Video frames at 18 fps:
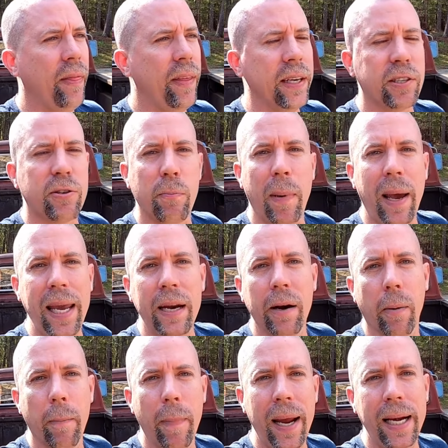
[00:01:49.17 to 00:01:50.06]
This
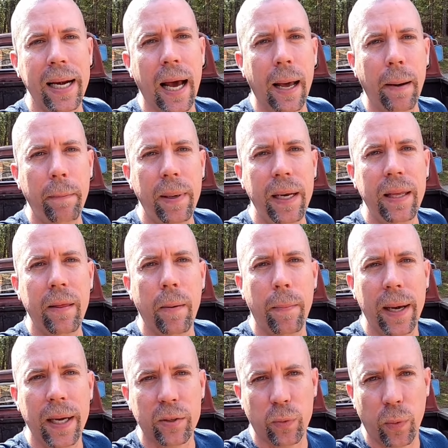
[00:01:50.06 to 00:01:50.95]
may or may not be
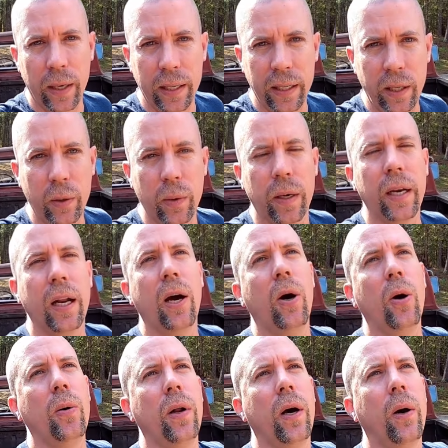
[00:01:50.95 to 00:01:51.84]
the best way to do it.
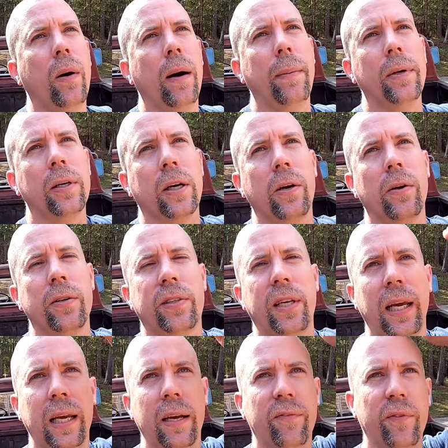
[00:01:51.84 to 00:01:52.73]
No, I'm gonna go
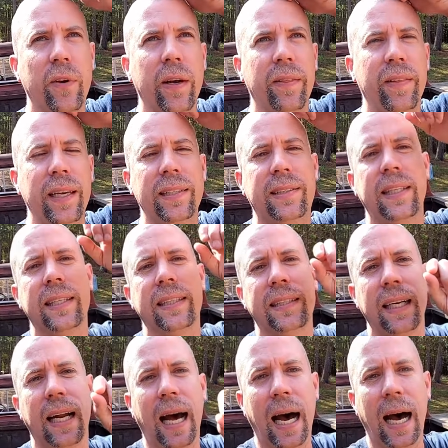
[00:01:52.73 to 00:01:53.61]
and tell you up front, this
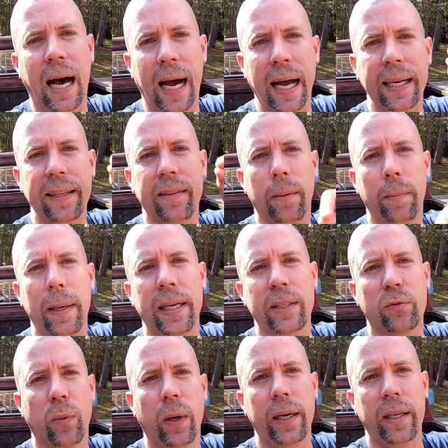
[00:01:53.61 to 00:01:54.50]
is not the
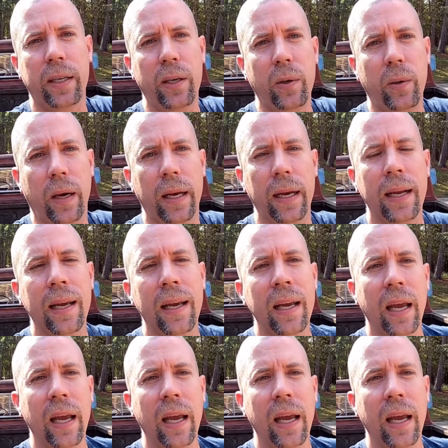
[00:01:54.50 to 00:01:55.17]
best way to do it.